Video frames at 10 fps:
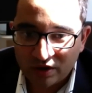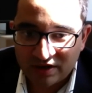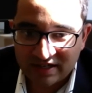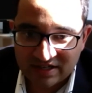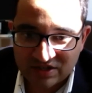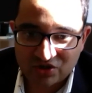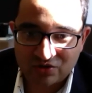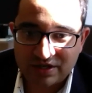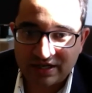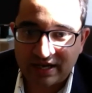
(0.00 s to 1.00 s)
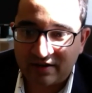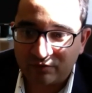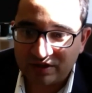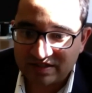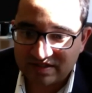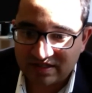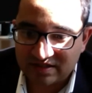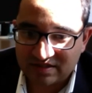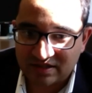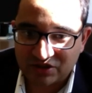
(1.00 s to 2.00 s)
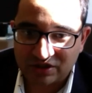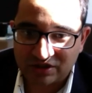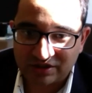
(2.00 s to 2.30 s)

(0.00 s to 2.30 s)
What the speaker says: in history have we seen such